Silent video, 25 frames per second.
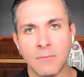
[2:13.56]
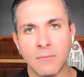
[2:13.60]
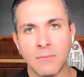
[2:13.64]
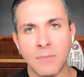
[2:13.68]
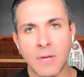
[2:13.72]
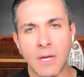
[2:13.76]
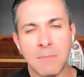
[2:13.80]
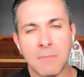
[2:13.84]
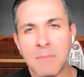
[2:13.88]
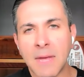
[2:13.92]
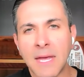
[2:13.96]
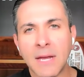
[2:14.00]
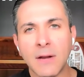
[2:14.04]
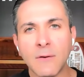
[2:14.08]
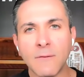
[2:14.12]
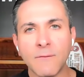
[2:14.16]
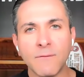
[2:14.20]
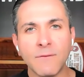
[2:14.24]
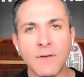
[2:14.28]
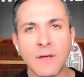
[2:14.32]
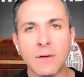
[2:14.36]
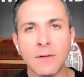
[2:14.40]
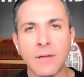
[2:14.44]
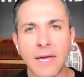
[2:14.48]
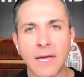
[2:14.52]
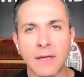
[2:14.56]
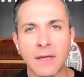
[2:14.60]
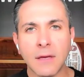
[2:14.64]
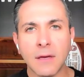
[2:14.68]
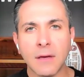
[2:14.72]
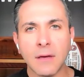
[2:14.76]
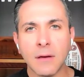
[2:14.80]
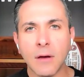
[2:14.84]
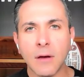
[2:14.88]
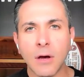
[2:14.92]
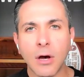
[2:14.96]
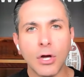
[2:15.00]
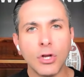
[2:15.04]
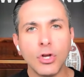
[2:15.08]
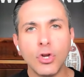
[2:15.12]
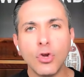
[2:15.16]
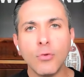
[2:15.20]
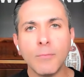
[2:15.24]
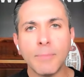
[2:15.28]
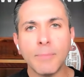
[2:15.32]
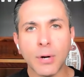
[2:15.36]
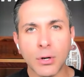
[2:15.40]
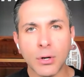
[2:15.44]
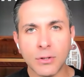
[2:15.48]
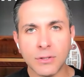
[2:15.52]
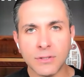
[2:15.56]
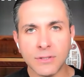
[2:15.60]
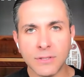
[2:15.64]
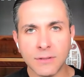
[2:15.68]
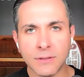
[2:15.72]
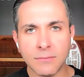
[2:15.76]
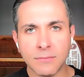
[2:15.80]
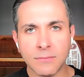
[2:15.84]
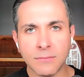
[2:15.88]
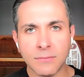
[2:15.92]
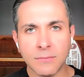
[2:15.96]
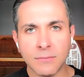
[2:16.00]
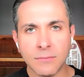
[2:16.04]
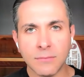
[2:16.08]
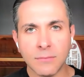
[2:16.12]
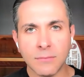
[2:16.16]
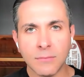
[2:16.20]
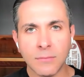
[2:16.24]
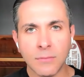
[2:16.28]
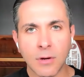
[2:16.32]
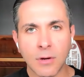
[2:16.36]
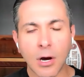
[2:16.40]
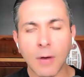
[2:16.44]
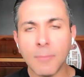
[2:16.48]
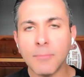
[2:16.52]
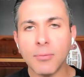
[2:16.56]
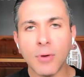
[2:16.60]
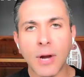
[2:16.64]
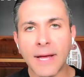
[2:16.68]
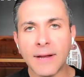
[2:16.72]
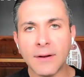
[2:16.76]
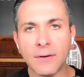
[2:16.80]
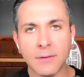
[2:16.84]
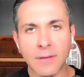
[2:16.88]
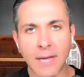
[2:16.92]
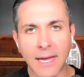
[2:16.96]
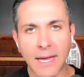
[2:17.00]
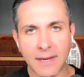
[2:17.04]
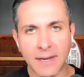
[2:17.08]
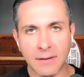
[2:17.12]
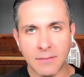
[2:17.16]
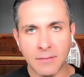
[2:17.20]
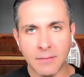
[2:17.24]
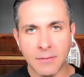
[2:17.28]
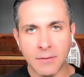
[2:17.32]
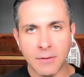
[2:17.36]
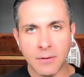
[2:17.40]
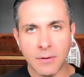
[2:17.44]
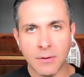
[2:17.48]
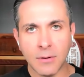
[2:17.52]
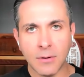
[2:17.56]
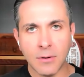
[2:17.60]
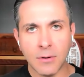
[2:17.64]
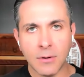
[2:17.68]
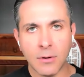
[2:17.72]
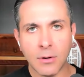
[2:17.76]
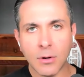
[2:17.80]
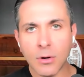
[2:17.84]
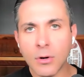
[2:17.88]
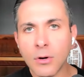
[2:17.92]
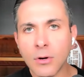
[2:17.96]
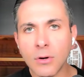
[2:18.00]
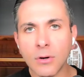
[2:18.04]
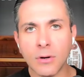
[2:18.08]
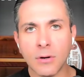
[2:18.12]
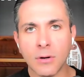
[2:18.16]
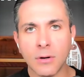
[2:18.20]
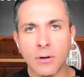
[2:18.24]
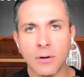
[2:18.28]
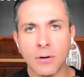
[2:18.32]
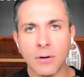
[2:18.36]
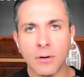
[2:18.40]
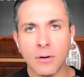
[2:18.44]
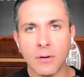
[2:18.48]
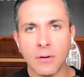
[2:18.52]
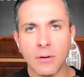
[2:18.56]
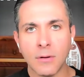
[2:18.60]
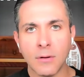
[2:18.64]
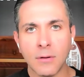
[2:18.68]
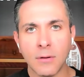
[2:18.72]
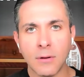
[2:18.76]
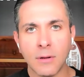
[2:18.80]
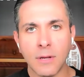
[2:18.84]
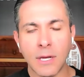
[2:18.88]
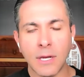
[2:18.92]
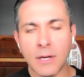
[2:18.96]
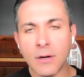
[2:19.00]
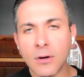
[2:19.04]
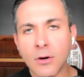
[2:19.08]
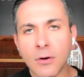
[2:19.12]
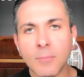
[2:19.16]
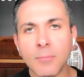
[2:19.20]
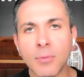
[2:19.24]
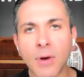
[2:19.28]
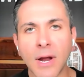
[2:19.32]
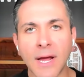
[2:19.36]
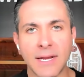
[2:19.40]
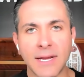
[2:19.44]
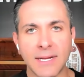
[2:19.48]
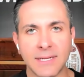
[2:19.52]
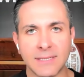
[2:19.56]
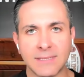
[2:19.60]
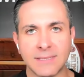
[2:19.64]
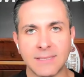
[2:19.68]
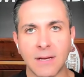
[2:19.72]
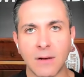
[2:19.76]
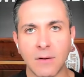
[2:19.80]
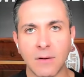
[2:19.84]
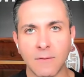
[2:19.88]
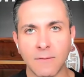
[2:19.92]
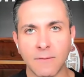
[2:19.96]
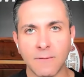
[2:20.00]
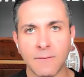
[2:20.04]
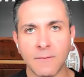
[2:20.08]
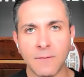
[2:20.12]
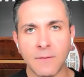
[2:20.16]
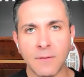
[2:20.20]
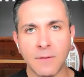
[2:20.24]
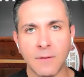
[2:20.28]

it made her feel like a new person, a brighter light, her in her brightest self.